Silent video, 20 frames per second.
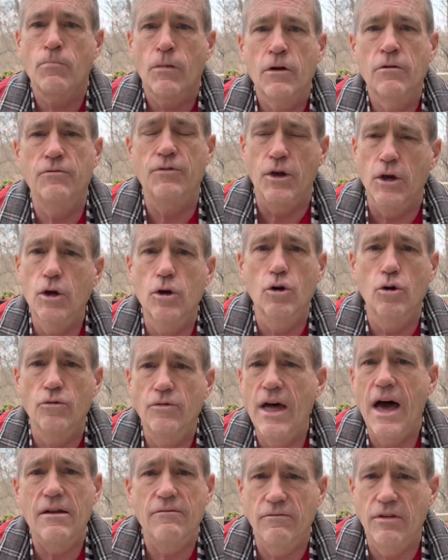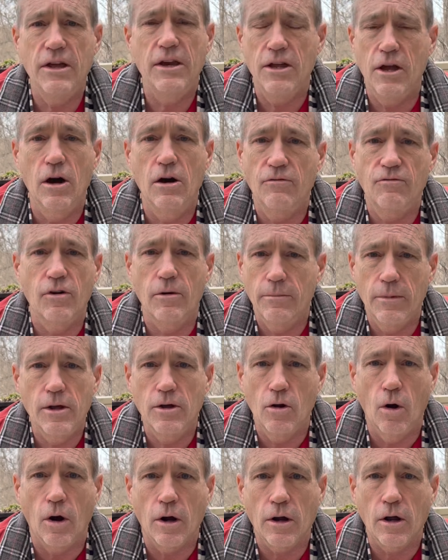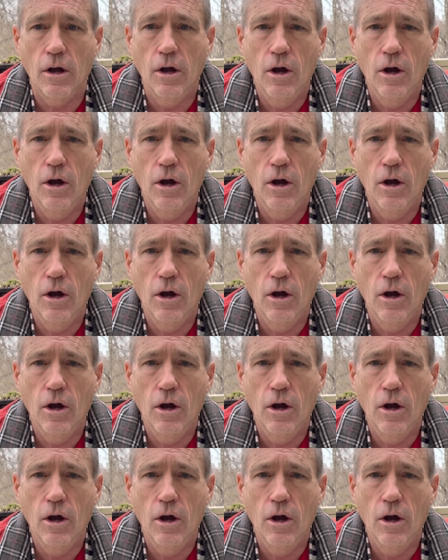viewed that video from New York.